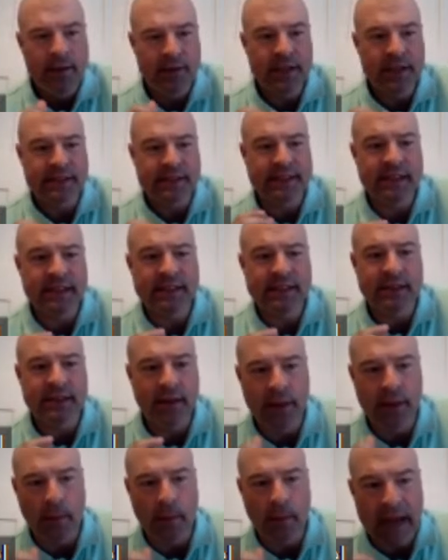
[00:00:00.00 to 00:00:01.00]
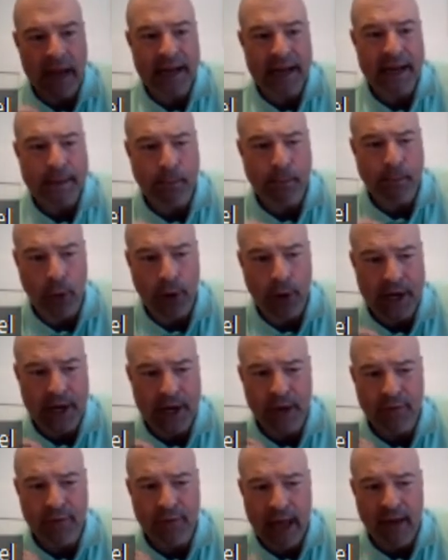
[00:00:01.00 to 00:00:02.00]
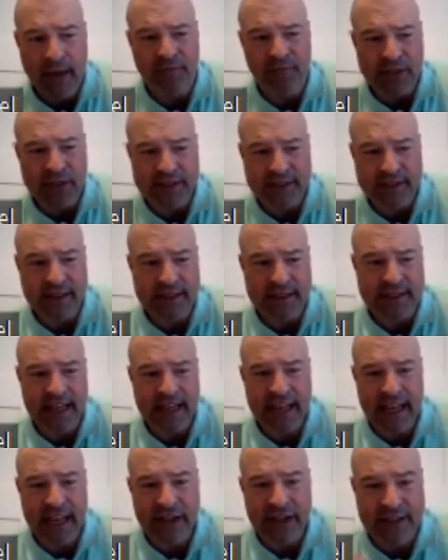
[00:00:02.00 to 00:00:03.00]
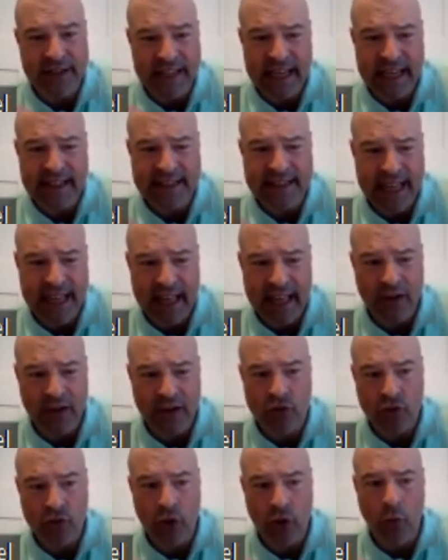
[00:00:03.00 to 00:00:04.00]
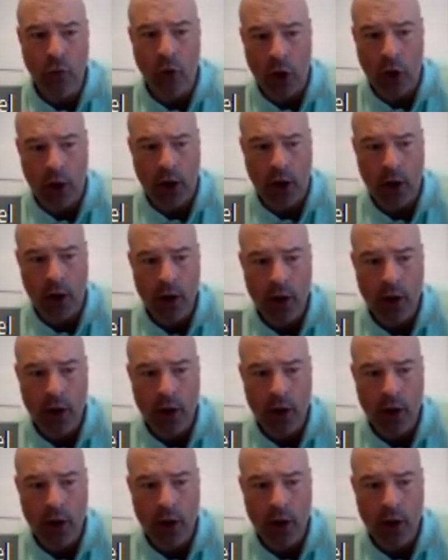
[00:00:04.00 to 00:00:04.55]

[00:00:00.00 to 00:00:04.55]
this is the main point of emphasis in detailed drill work,